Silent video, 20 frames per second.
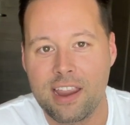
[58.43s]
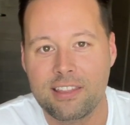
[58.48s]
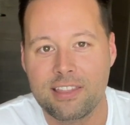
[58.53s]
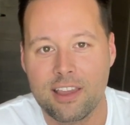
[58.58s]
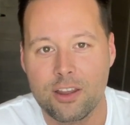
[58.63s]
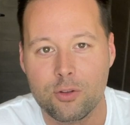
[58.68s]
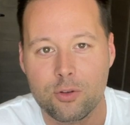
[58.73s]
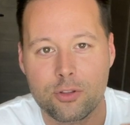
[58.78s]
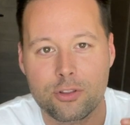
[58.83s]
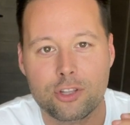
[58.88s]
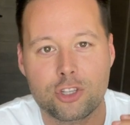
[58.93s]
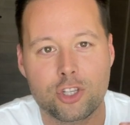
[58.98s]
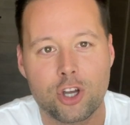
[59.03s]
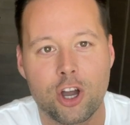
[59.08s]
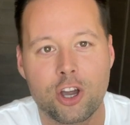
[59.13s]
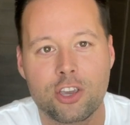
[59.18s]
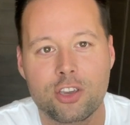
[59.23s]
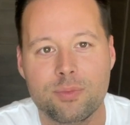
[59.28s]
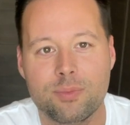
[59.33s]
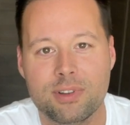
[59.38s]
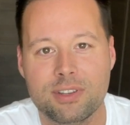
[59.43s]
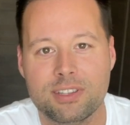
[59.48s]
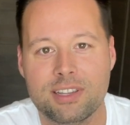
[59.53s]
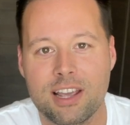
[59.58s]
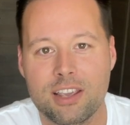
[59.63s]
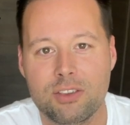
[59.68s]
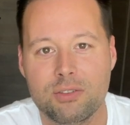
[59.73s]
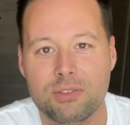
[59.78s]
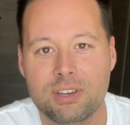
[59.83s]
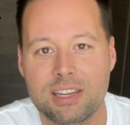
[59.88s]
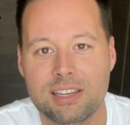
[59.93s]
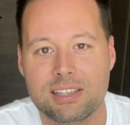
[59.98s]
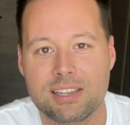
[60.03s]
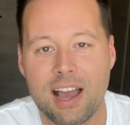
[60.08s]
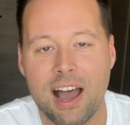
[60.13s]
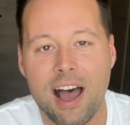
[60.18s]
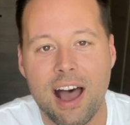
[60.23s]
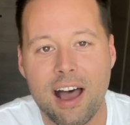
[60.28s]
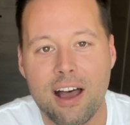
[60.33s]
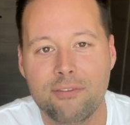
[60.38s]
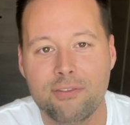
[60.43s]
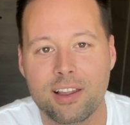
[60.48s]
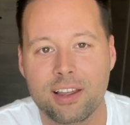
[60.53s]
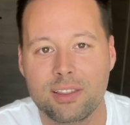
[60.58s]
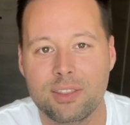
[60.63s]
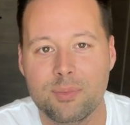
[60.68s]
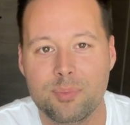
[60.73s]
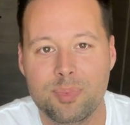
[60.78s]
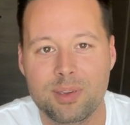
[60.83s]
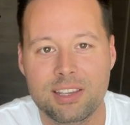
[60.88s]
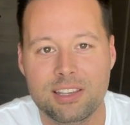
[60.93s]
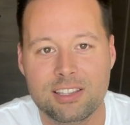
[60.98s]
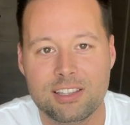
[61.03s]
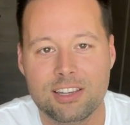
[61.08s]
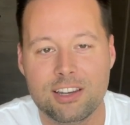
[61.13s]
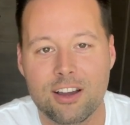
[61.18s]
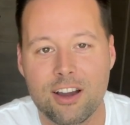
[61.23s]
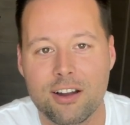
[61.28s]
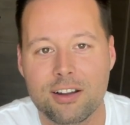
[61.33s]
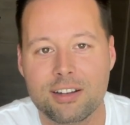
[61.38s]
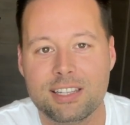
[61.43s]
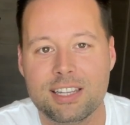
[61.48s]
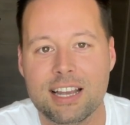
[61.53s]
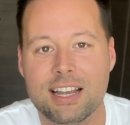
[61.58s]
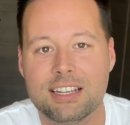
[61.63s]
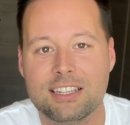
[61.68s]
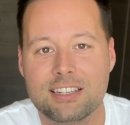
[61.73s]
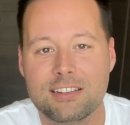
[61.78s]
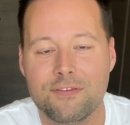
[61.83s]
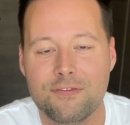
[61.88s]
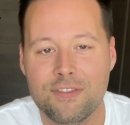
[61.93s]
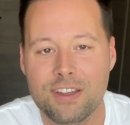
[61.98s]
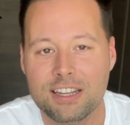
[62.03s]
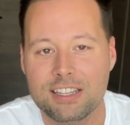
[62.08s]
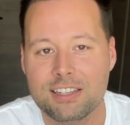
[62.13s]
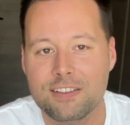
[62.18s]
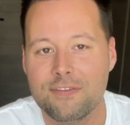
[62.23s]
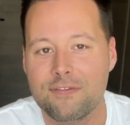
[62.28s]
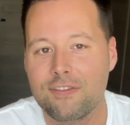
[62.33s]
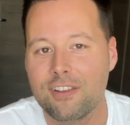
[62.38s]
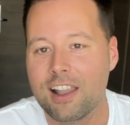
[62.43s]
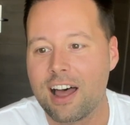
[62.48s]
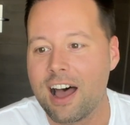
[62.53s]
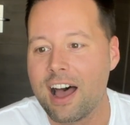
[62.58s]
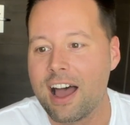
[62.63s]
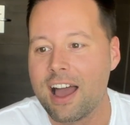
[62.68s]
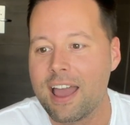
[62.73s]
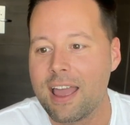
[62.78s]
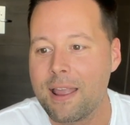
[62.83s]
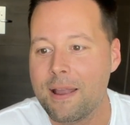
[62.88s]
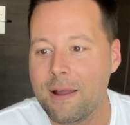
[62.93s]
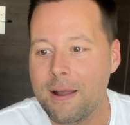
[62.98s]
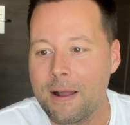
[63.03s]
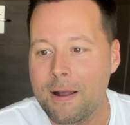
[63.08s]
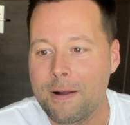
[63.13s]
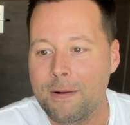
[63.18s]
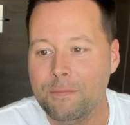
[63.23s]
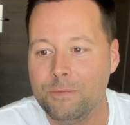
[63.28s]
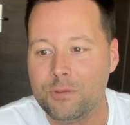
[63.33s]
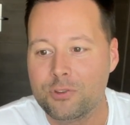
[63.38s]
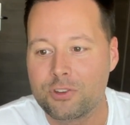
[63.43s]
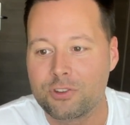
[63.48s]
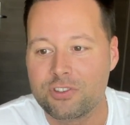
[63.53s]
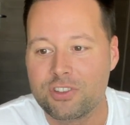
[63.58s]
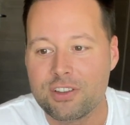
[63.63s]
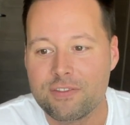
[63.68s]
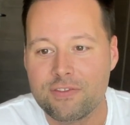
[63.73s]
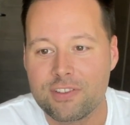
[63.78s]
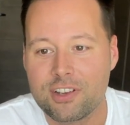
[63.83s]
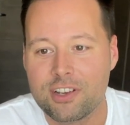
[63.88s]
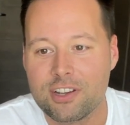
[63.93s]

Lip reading: that all the documents that you need to have, like the PCR test, fit to fly, certificate